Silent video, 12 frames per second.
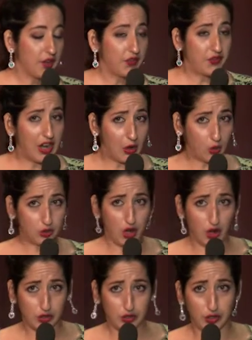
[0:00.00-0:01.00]
Fellow
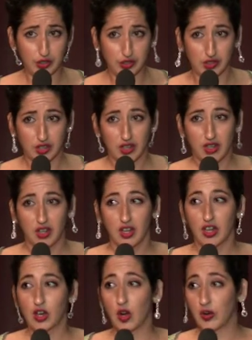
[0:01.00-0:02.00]
doctors,
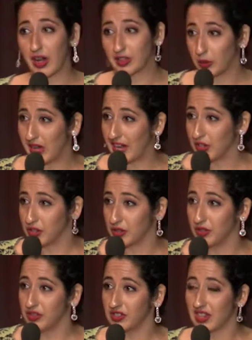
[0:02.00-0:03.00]

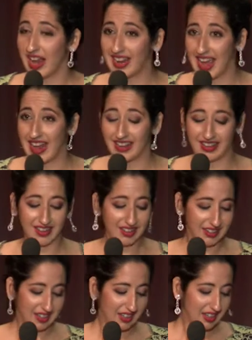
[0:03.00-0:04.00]
congratulations again.
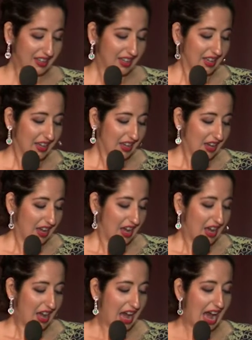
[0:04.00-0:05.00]

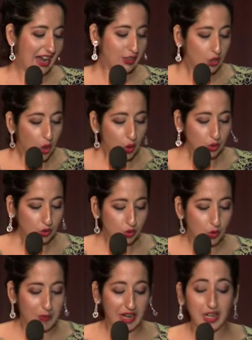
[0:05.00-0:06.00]
I toast
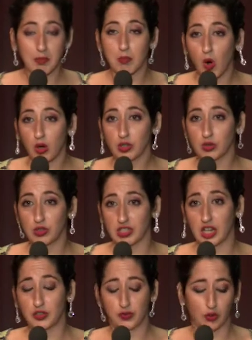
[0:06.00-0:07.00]
to many more
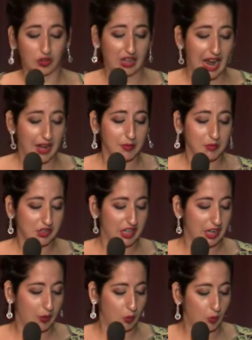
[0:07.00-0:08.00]
successful climbs
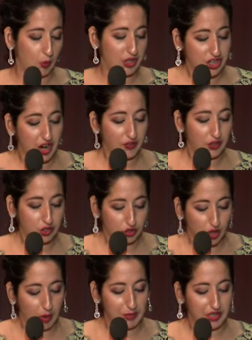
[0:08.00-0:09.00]
in whichever
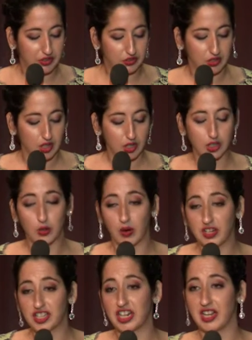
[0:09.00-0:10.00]
summits you
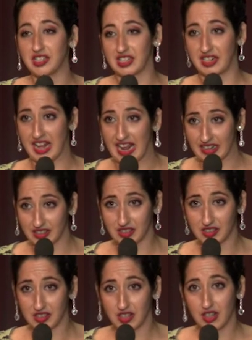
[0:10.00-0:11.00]
are chasing
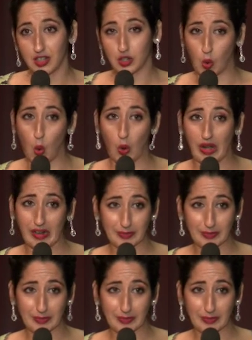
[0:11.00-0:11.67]
next. Skål!